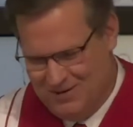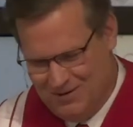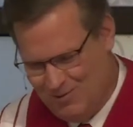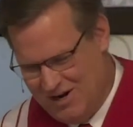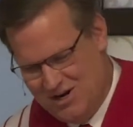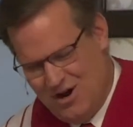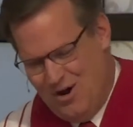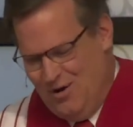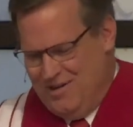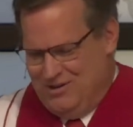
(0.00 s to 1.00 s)
we
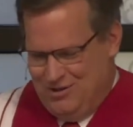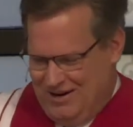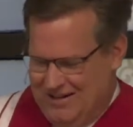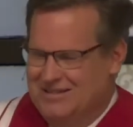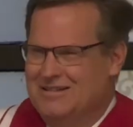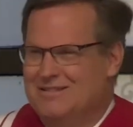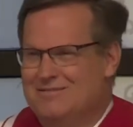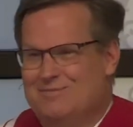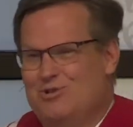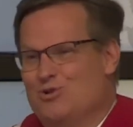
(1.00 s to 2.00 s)
know that you are
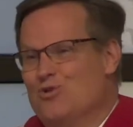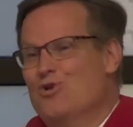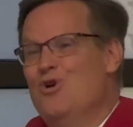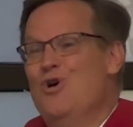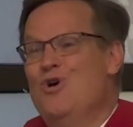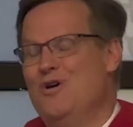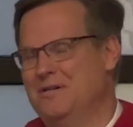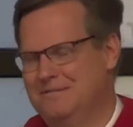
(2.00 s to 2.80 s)
true